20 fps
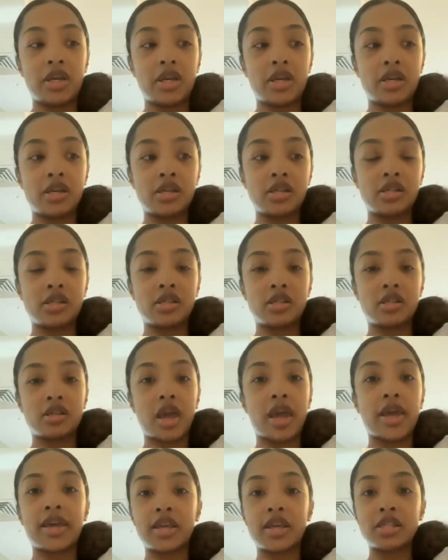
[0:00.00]
because
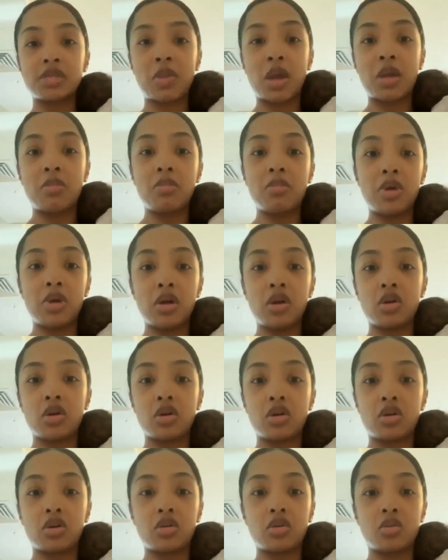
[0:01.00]
I guess my
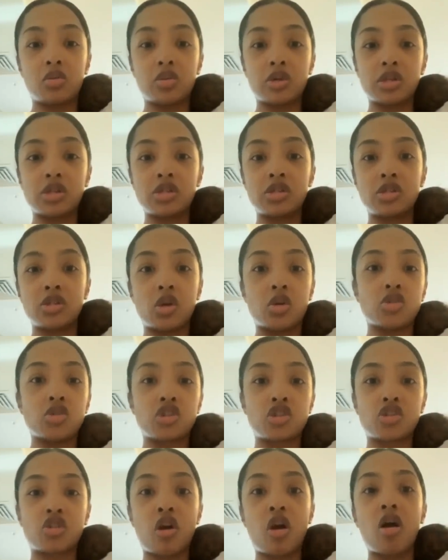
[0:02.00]
milk was so
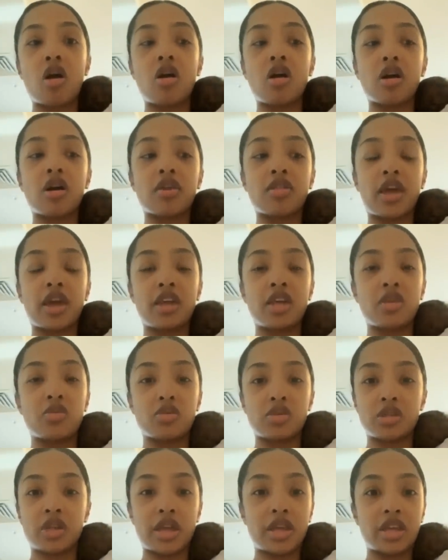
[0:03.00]
strong that he
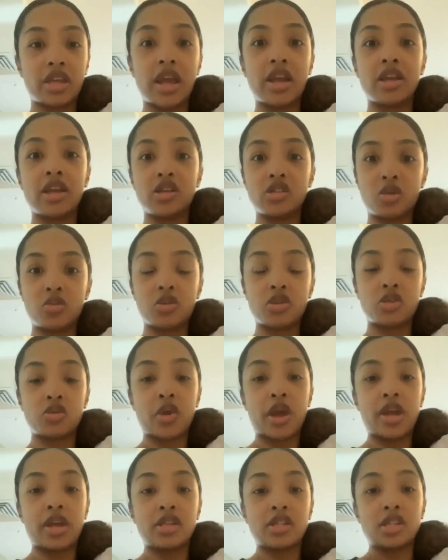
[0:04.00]
was like gaining so much
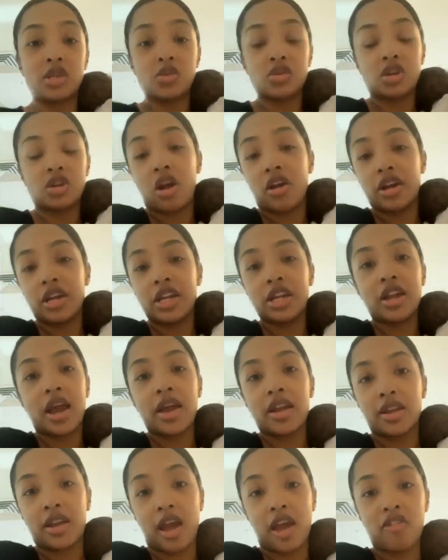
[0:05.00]
weight. So he was already
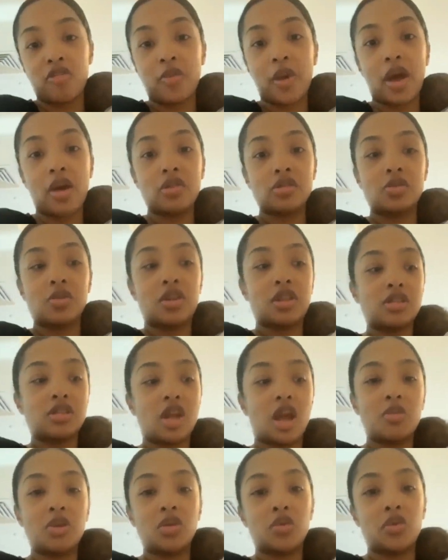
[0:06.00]
nine and a half pounds by the
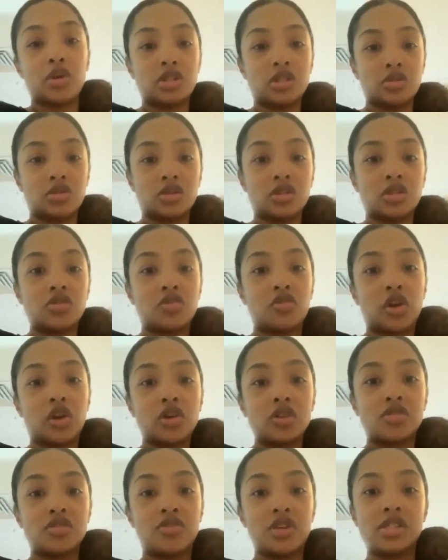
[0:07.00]
time he went to his
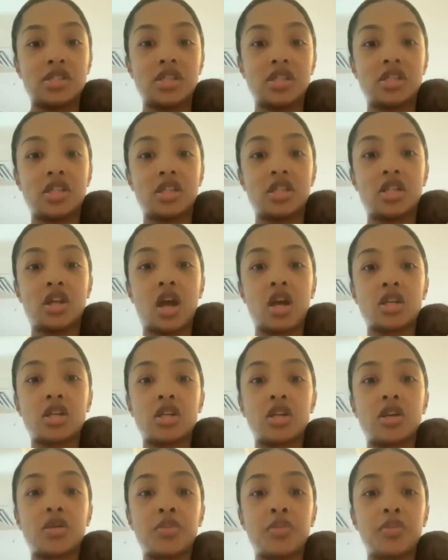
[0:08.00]
first visit to the
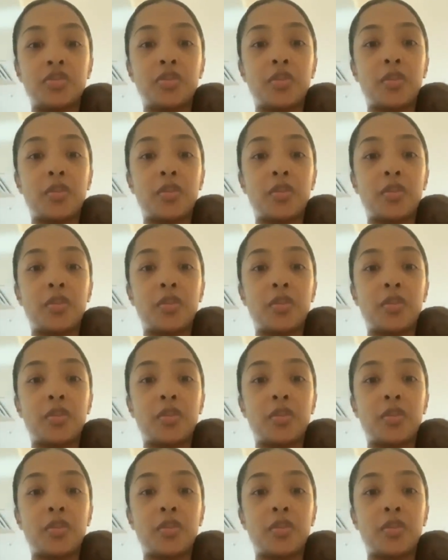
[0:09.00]
doctor.